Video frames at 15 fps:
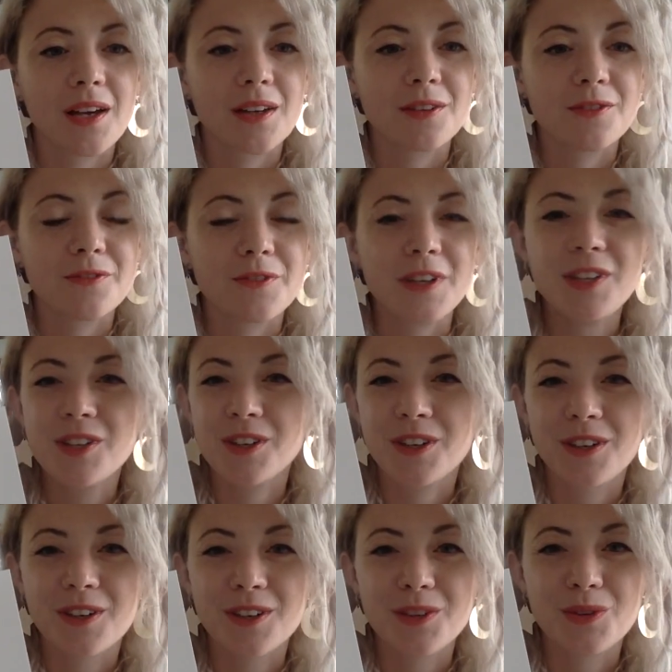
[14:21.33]

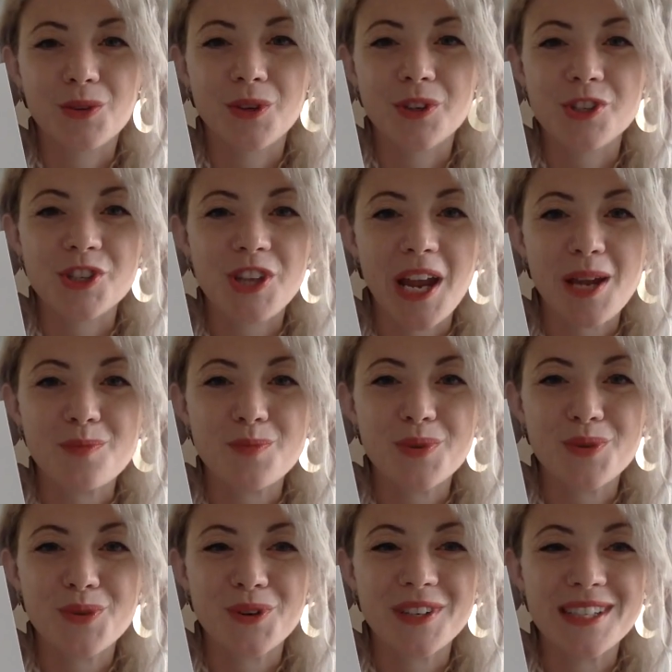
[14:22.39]
figure or shape
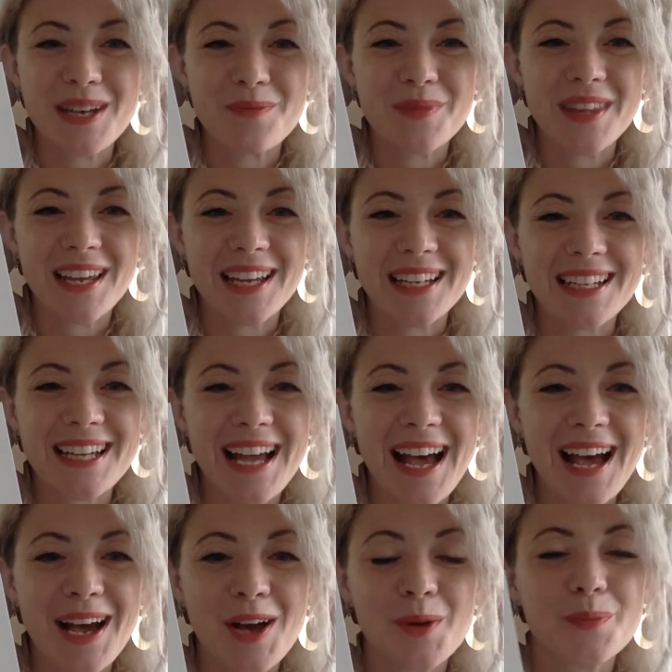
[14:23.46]
or something.
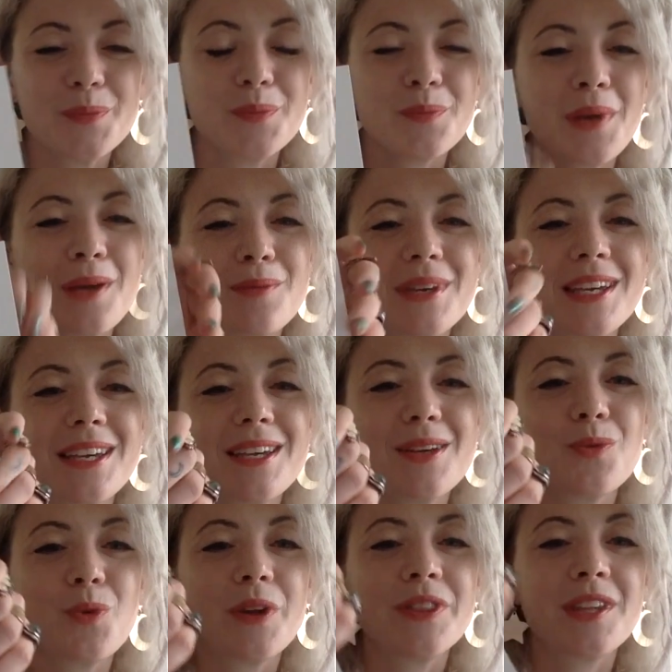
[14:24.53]
Maybe
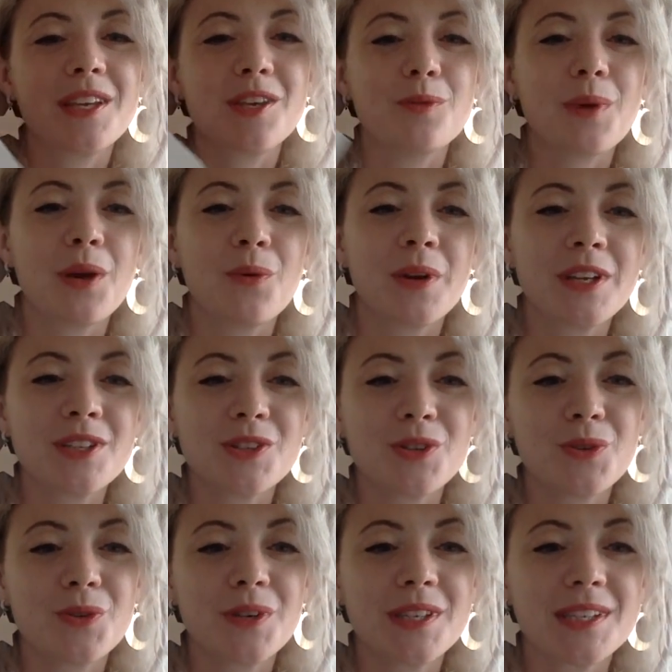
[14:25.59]
one thing you might want to
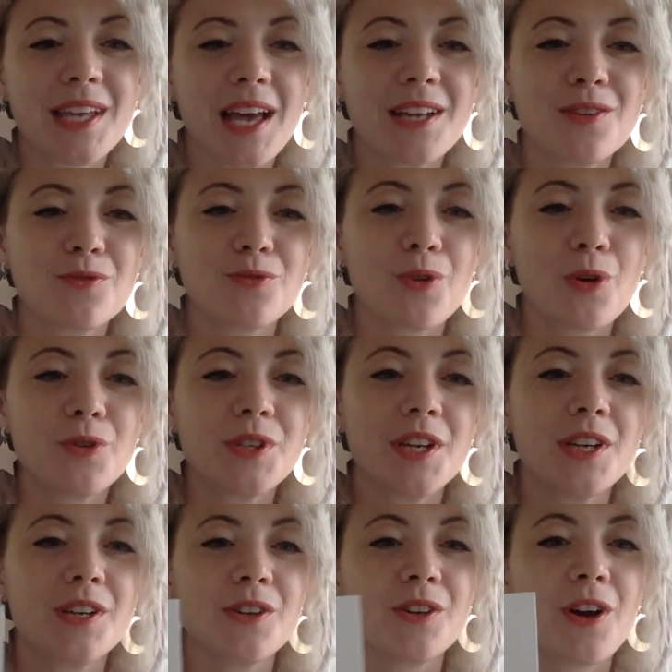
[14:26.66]
do is kind of
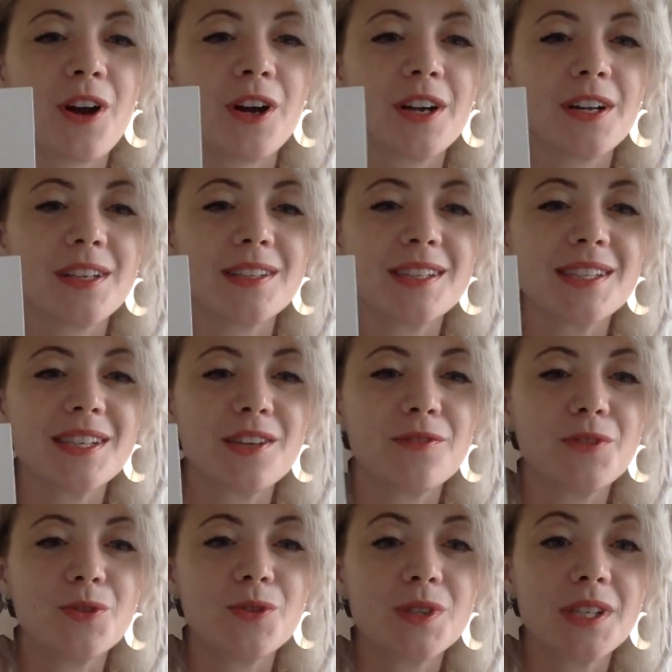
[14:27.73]
rotate your art and see if
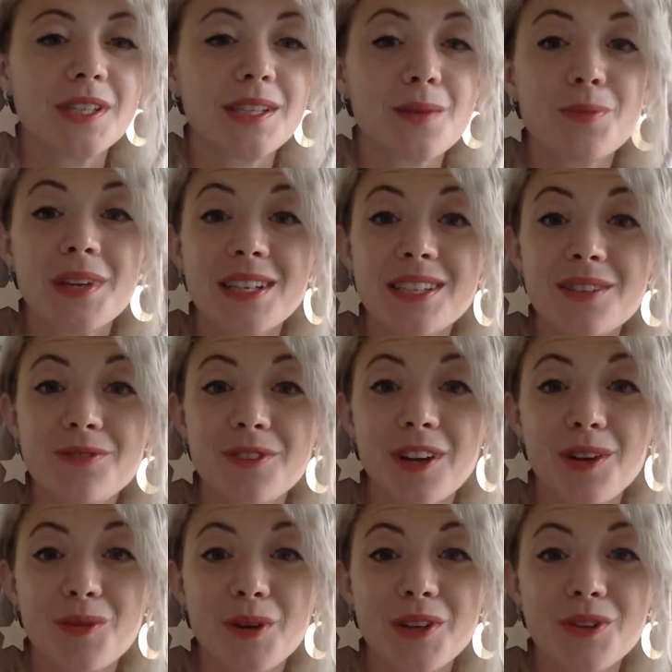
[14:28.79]
you see something different
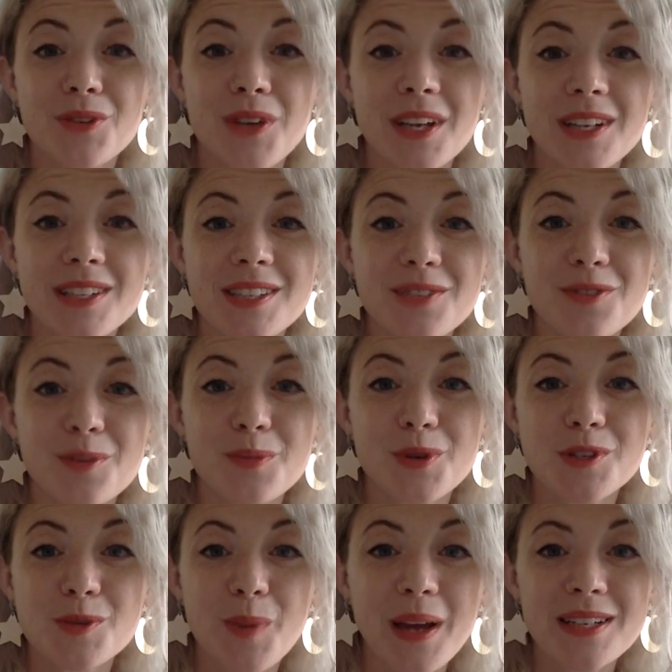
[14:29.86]
when you get a different
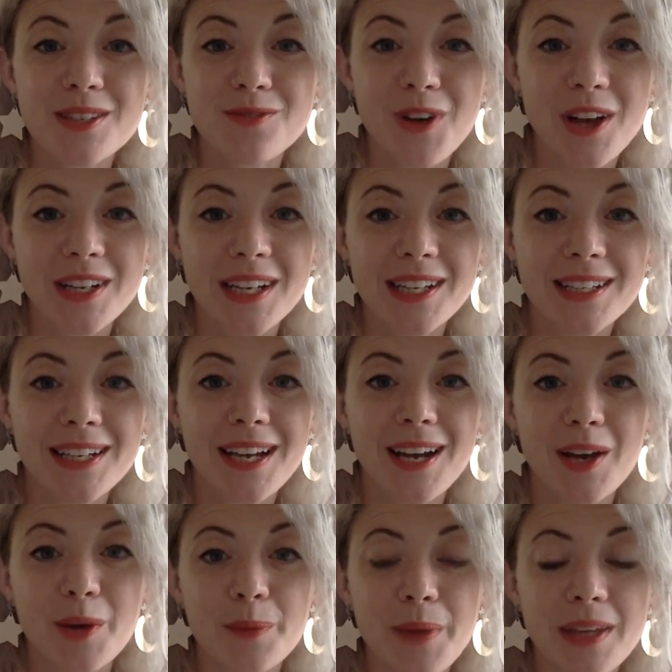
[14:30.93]
perspective on it.
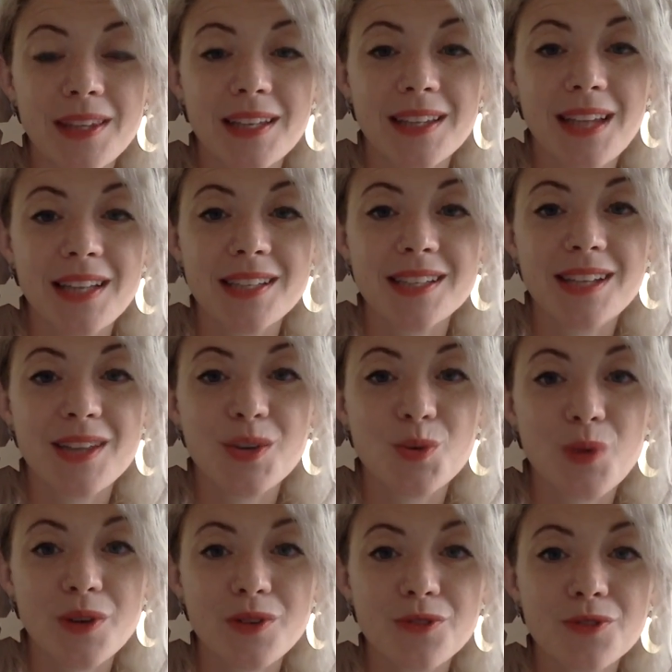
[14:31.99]
I think that's another
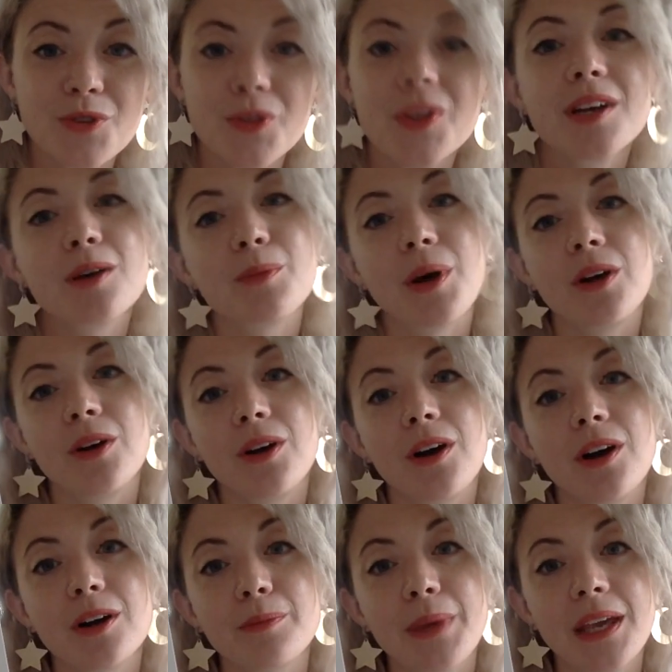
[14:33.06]
wonderful thing about
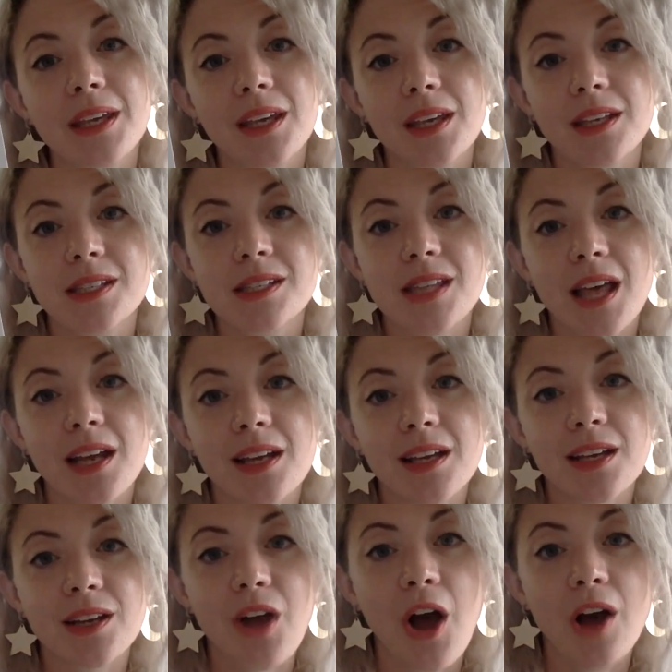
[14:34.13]
art making, is that it
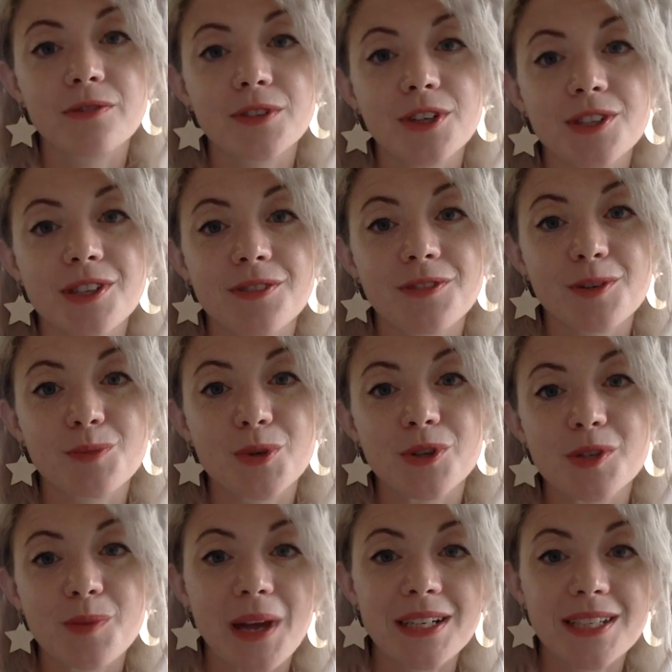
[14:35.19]
can offer a different
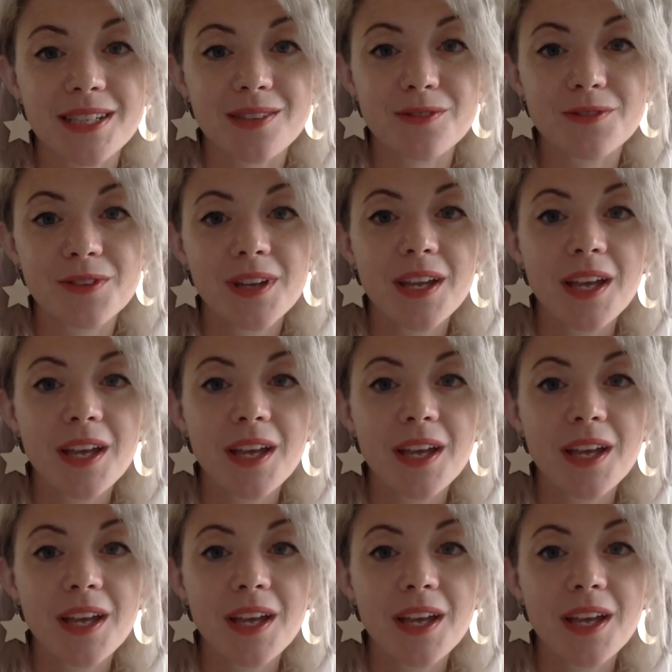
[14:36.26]
perspective